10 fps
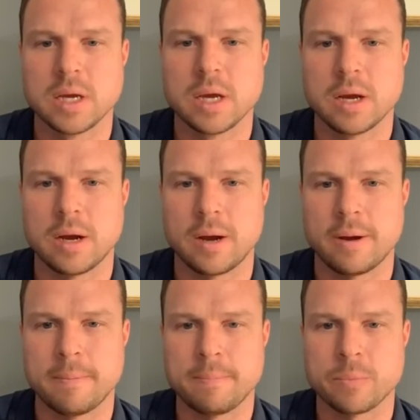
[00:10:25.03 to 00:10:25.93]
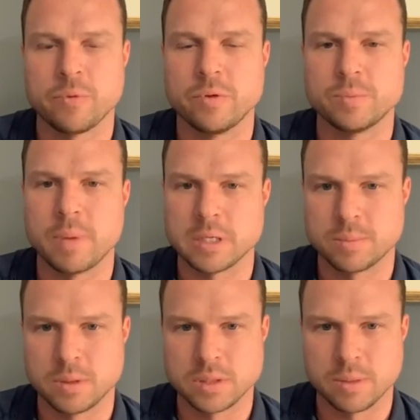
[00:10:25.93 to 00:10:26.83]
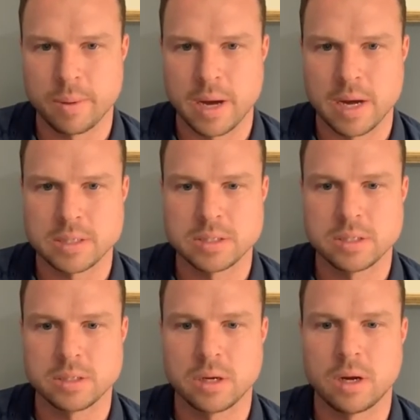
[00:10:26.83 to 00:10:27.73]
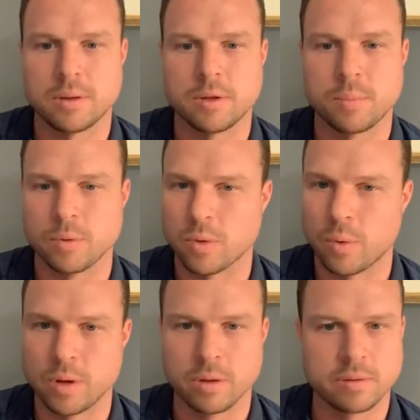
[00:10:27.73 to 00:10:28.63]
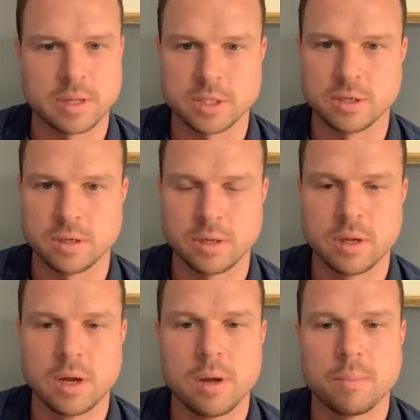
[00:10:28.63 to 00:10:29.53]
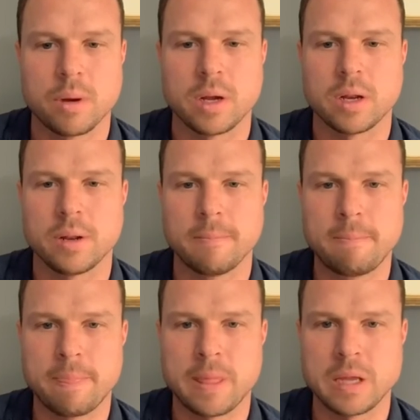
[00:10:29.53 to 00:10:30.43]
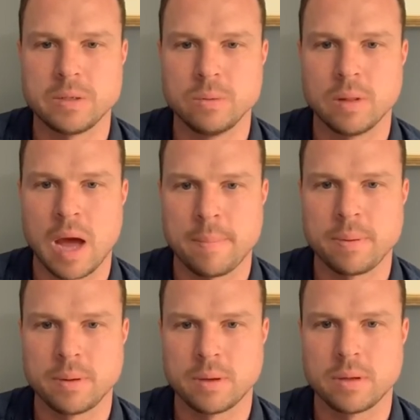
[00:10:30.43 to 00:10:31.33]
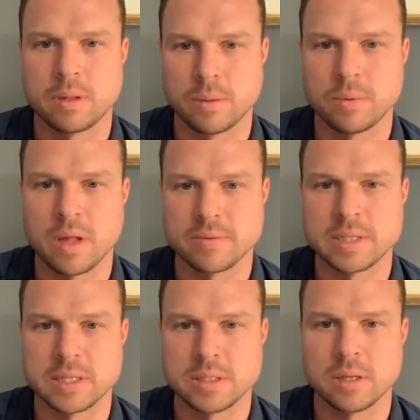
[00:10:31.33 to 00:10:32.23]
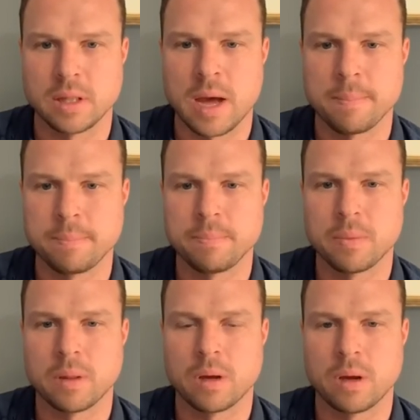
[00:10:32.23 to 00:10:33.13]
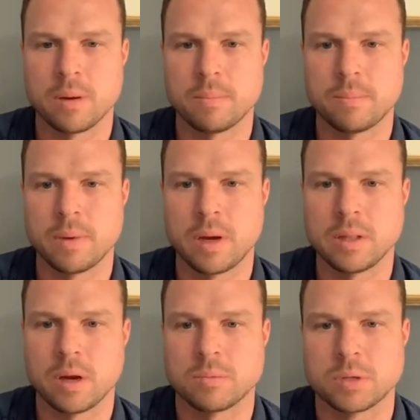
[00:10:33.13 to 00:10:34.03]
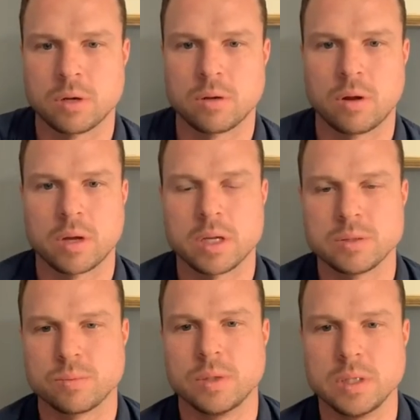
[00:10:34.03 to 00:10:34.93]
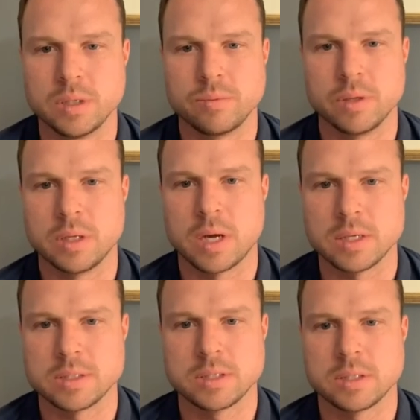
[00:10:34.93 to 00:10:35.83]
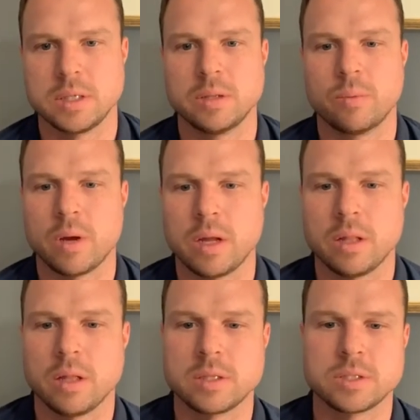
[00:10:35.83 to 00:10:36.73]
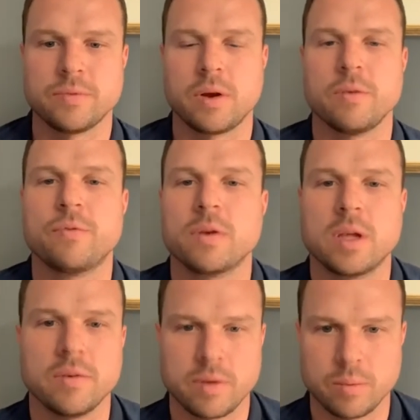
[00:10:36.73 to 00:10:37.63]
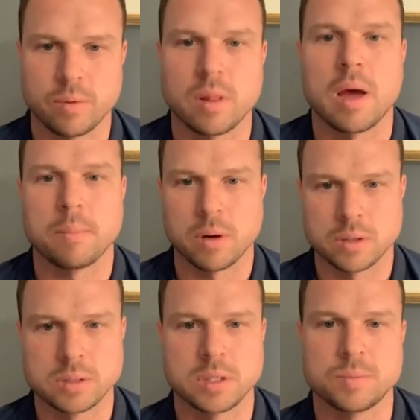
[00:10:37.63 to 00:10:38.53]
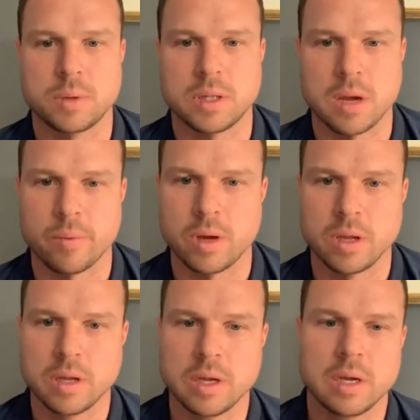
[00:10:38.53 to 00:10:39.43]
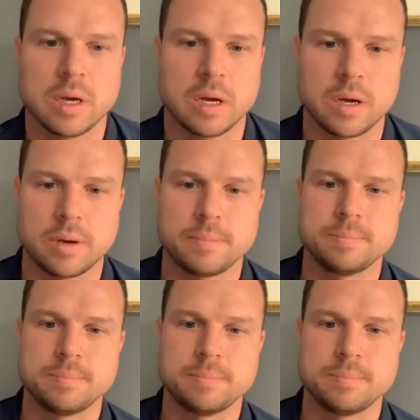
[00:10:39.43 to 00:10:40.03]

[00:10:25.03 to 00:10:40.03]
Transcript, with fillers: Um, we've used Messmer's in the past. Uh, they're both oil. That's good, but they do lap. They have a tendency to lap. Um, and the Armstrong Clark is really, really nice in the way it's very forgiving with lap marks. Let's put it that way. Um,